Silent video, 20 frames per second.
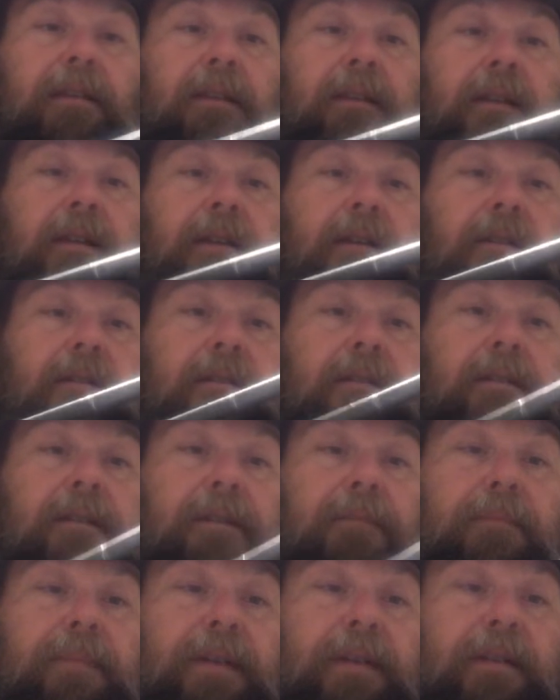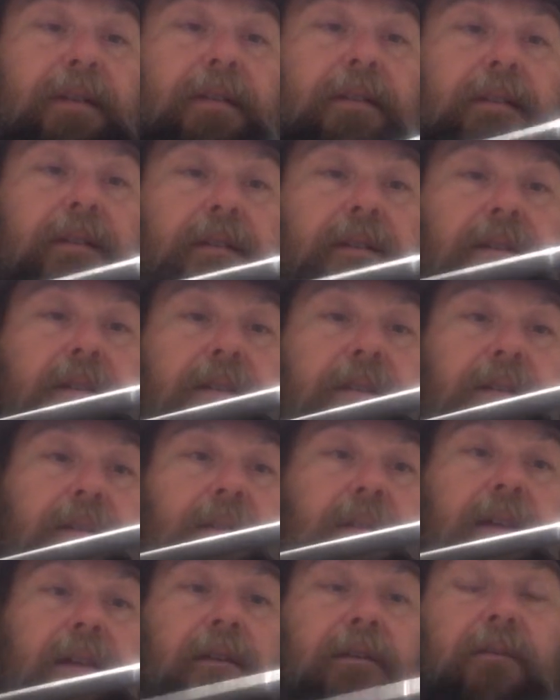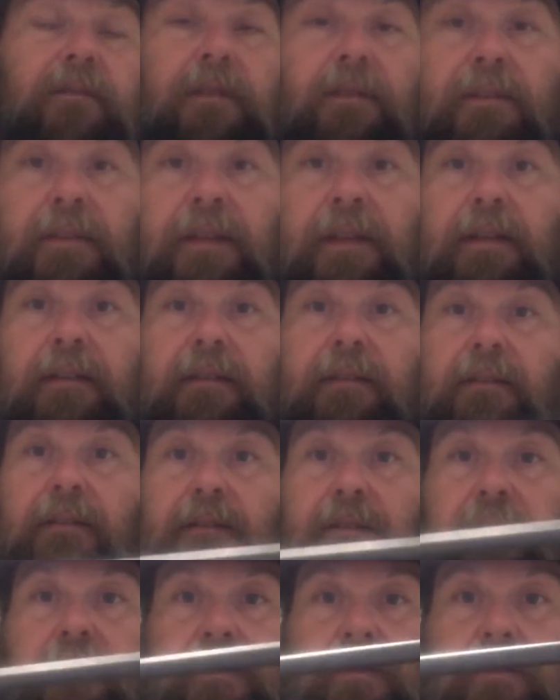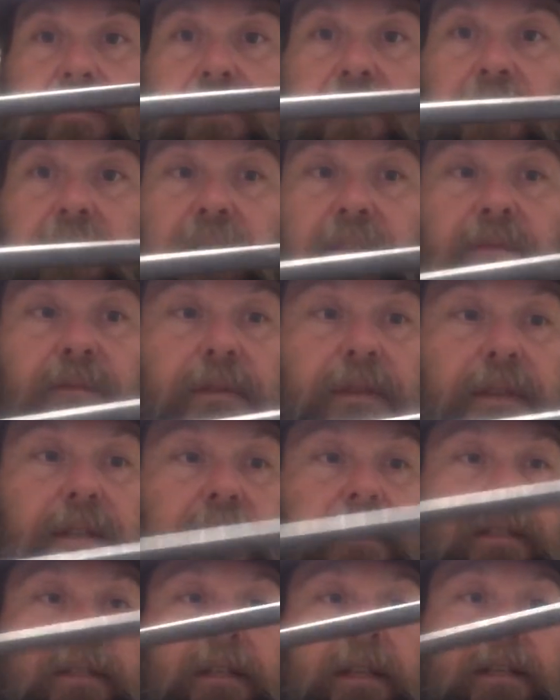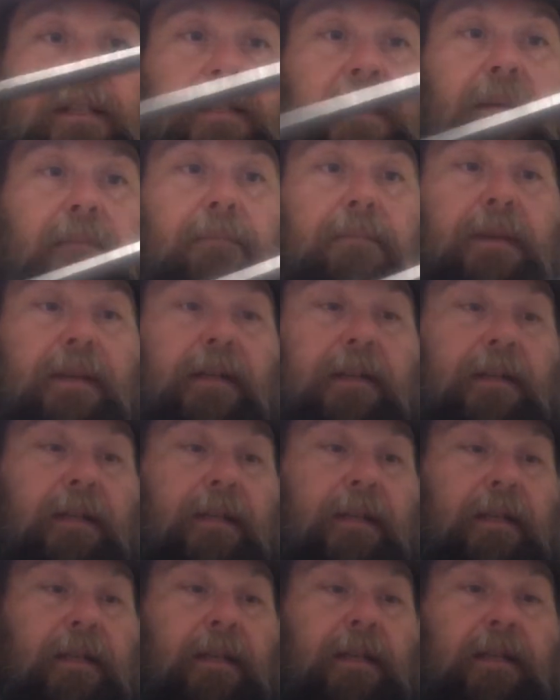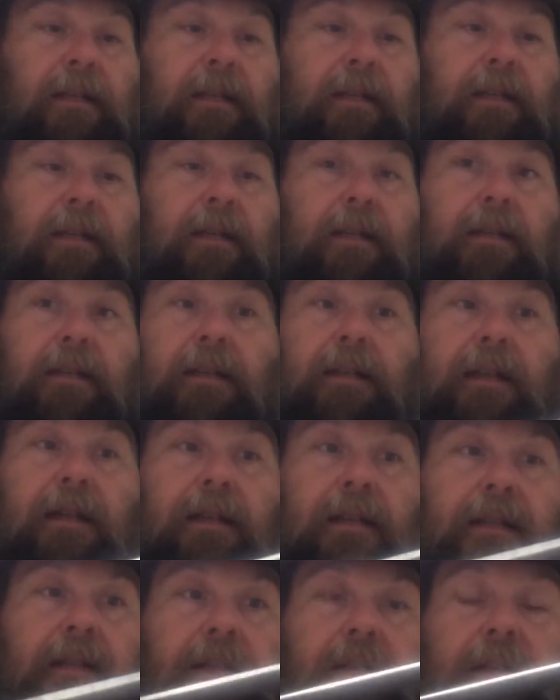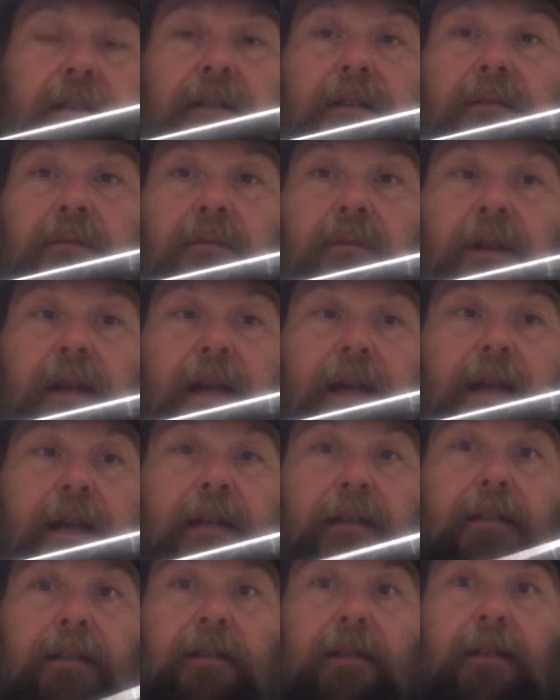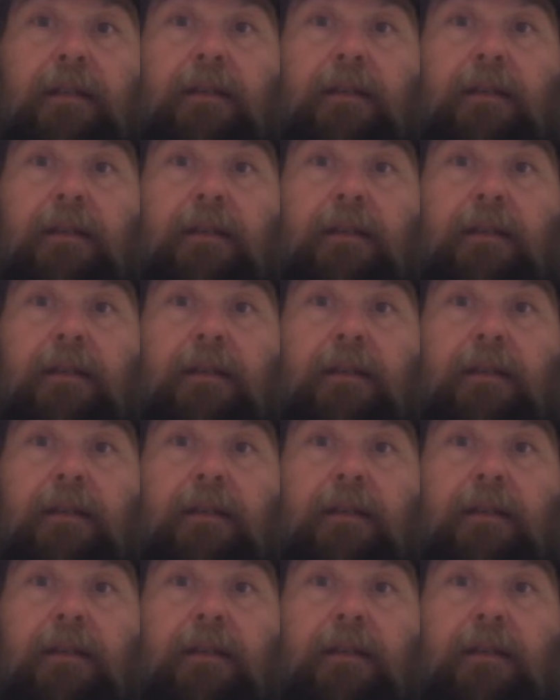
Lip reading: here and you bend it. Now the thing that you'll notice with this is I bend it and then I let it relax.